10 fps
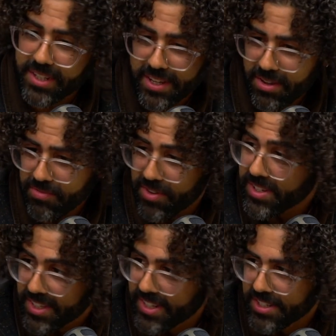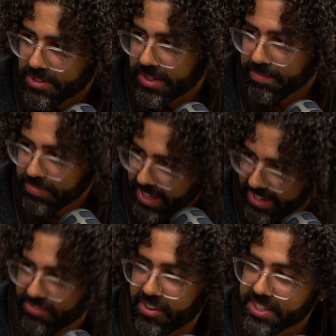yo, fuck the industry.
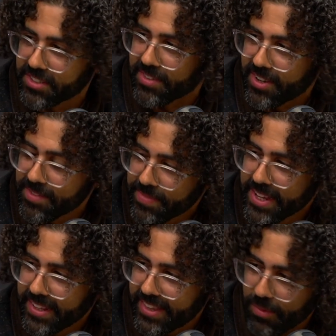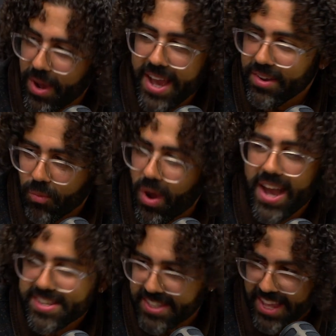Like, first of all, why
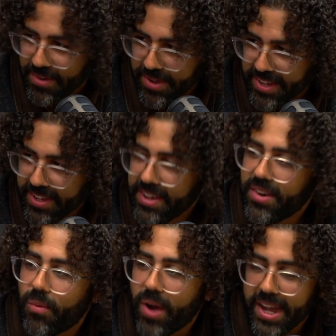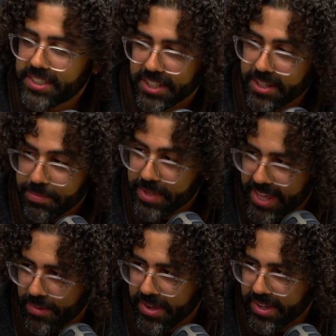is it that way? Why should it be
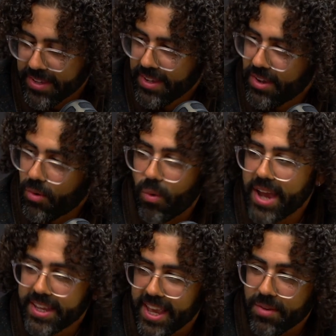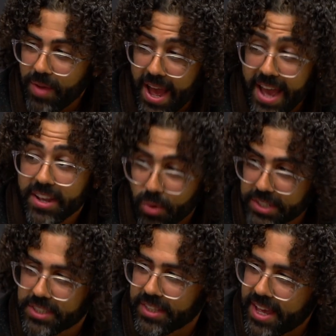that way? Why can't I
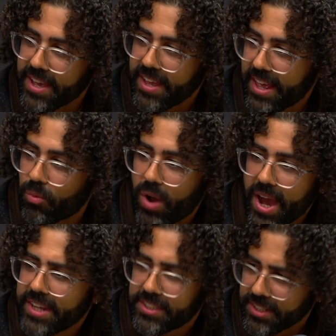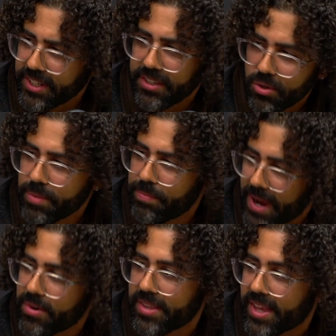question that? And why shouldn't you
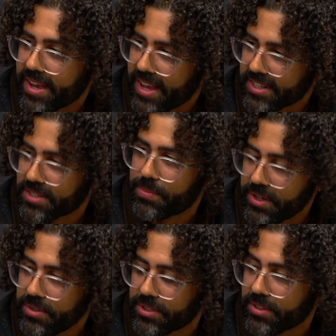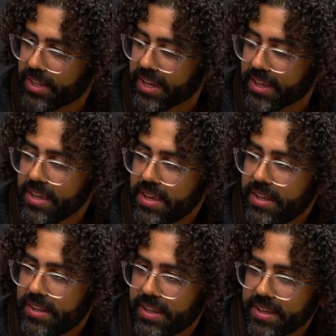empower that as a producer?
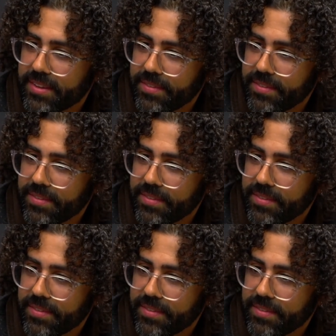Like